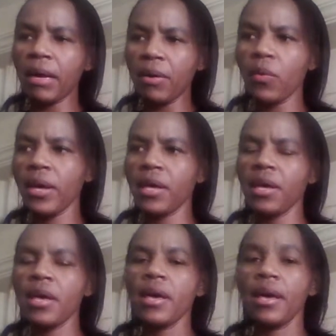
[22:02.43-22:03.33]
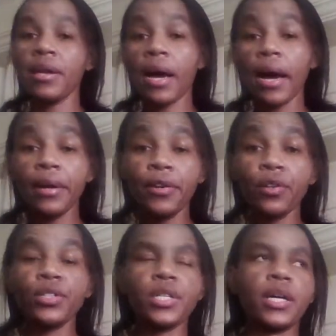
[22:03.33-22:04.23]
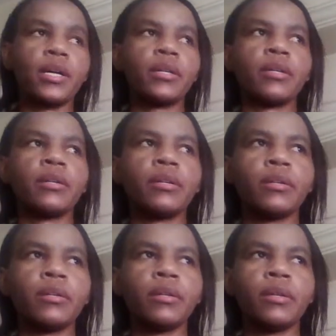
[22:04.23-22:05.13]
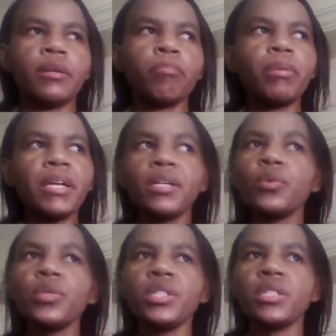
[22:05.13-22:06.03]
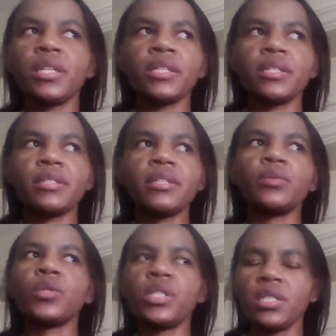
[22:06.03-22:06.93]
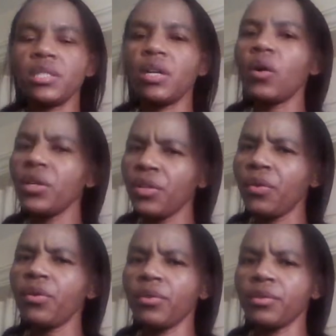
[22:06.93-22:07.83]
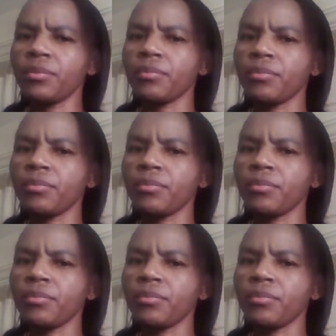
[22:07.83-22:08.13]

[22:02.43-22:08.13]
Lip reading: my way, and her daughter. But I couldn't understand what is going on.